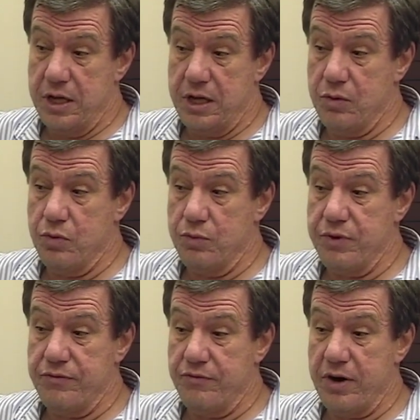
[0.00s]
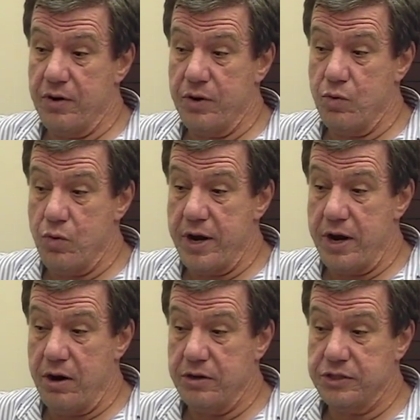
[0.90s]
It will be very
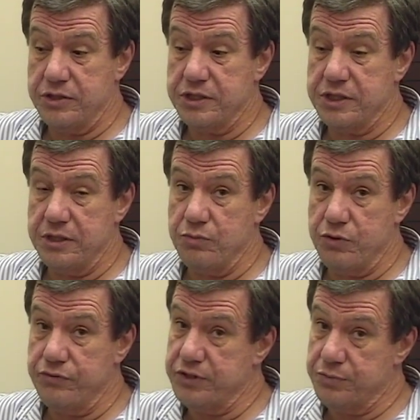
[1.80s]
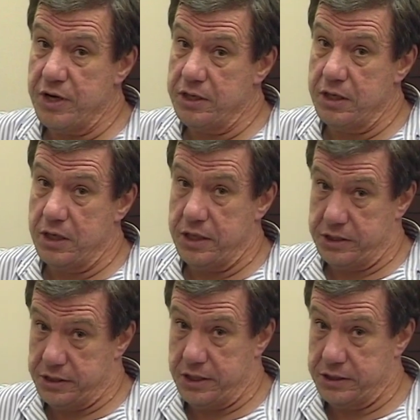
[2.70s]
rare to see movies made in the United
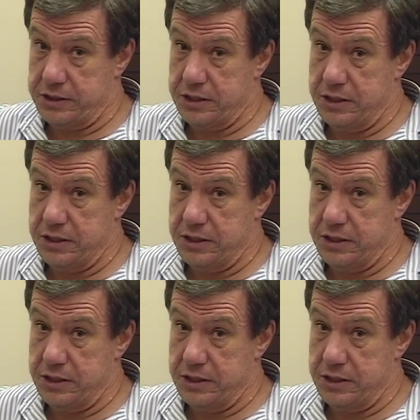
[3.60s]
States.